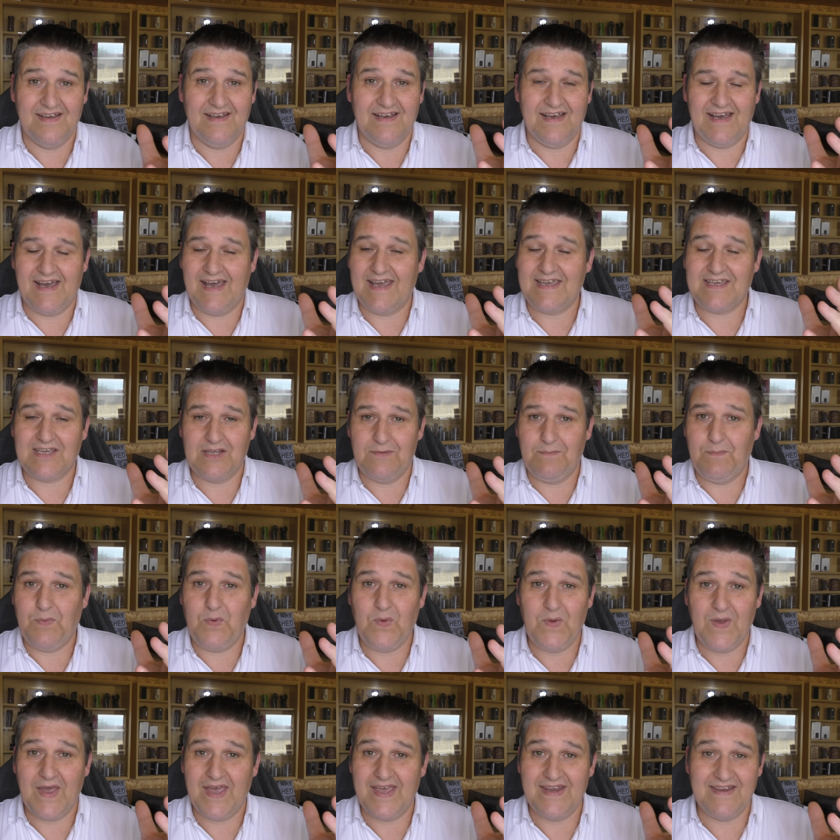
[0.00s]
I could
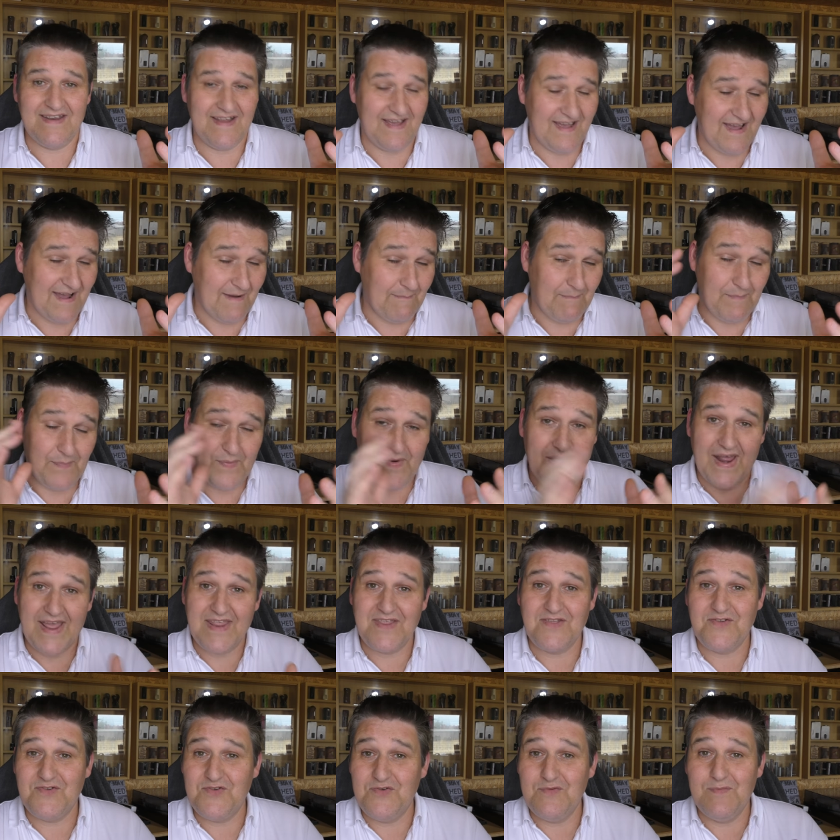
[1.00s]
put in a
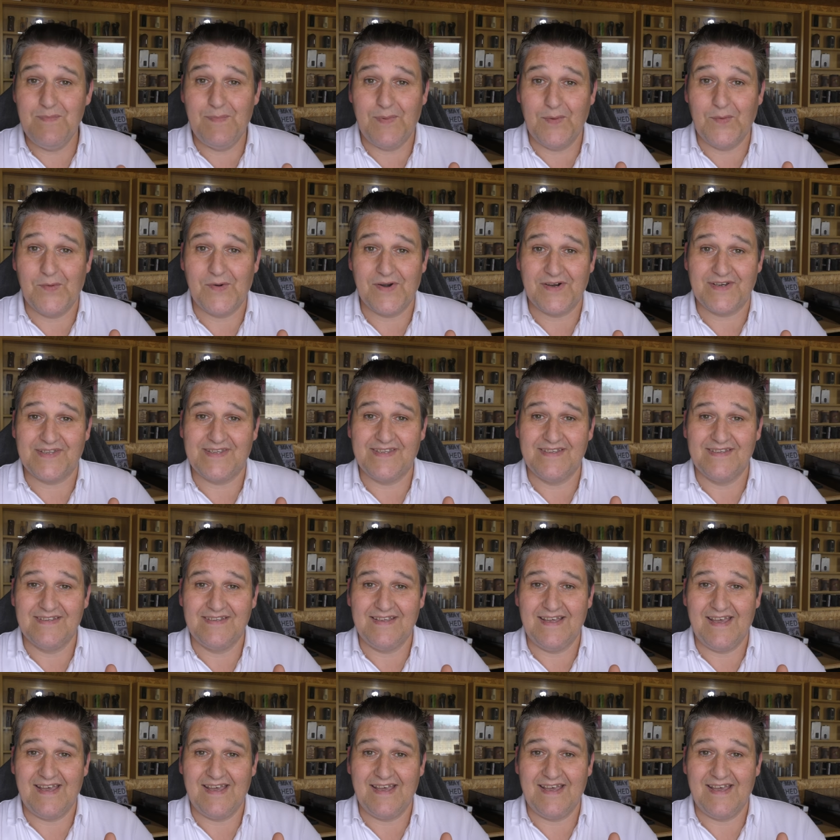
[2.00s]
brand new board.